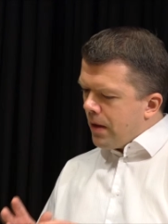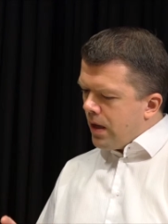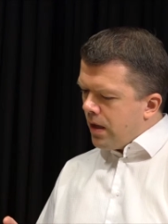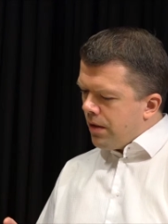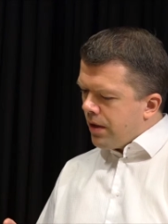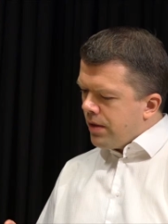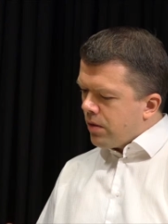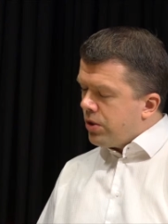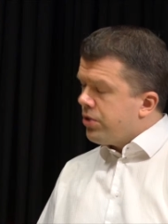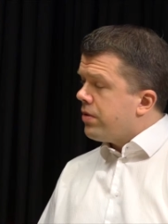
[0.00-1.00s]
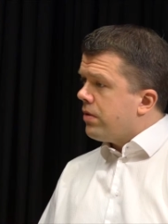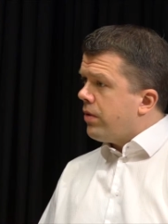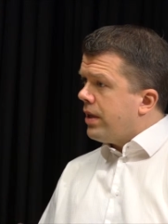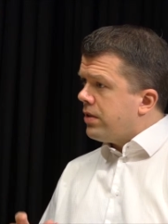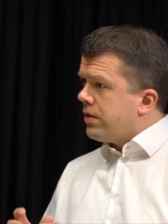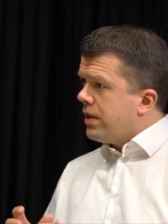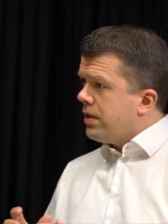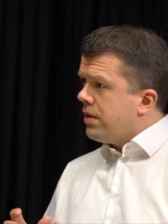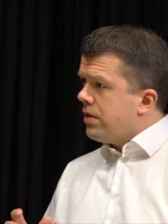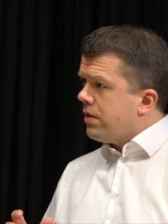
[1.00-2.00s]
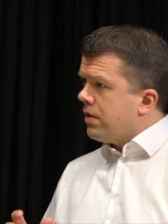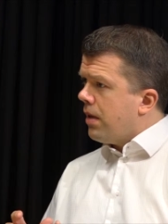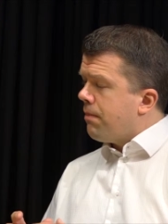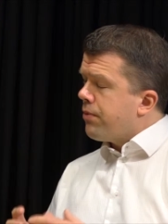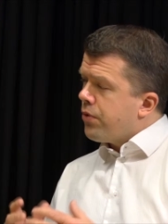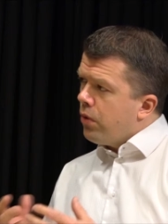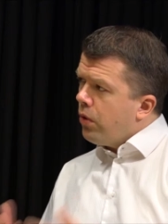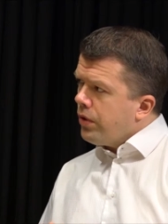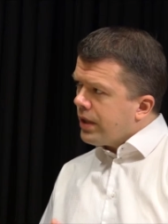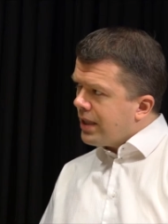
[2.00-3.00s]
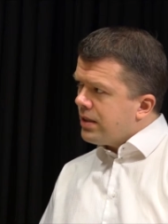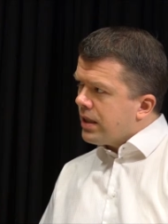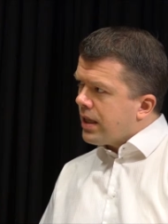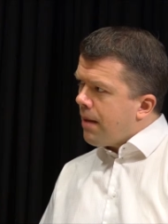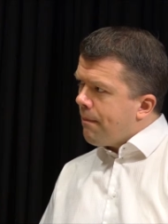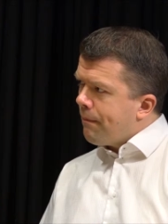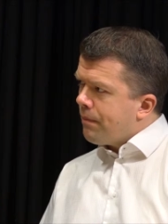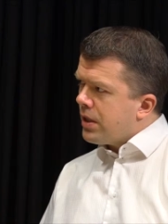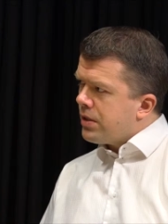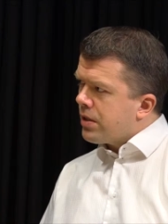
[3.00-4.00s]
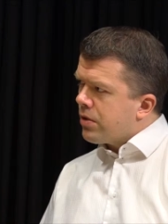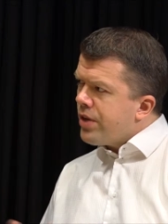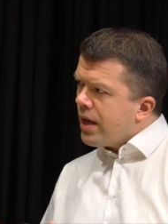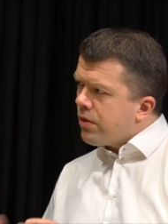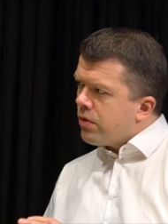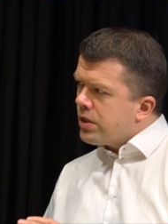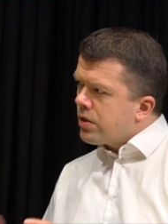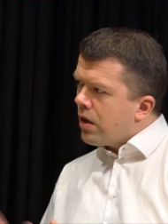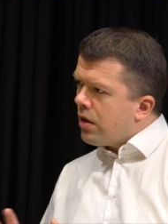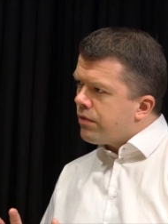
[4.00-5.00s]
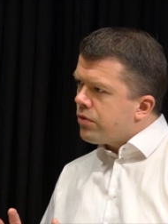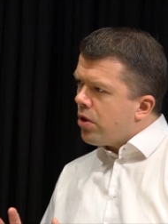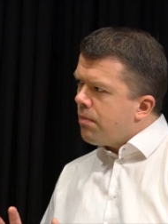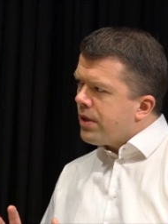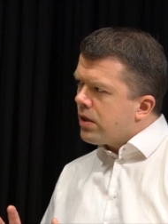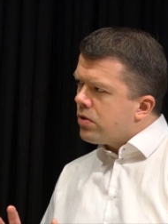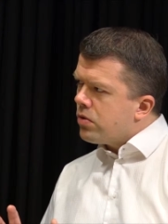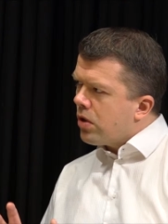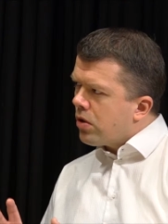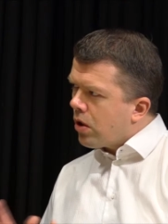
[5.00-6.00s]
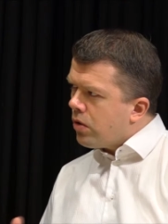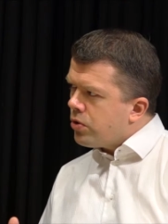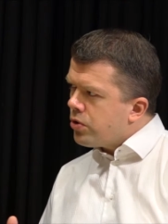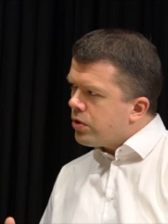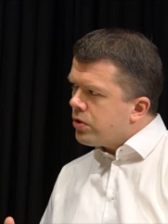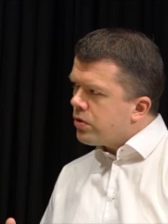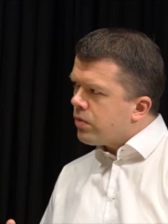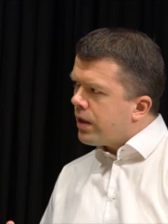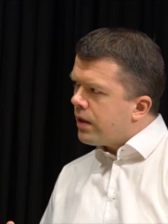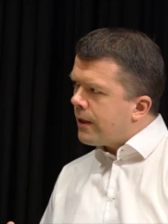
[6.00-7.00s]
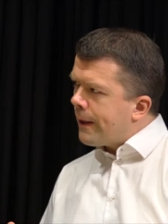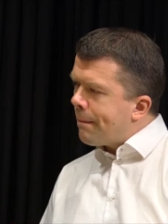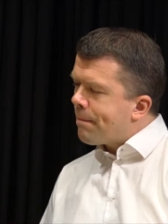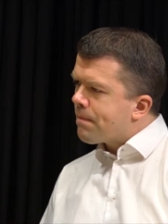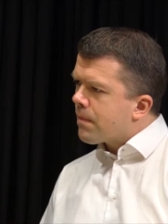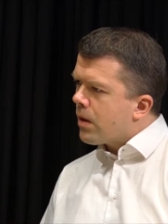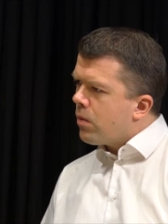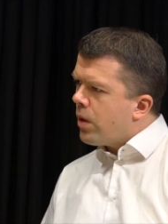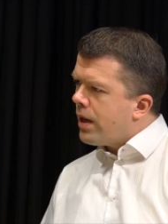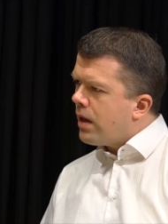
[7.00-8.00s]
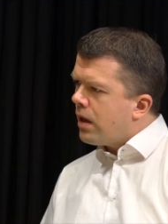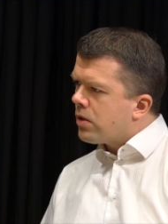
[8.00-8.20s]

Uh, the, and the question arises, is this a pure guessing game? Does it create the risk of jumping to conclusions when, uh, when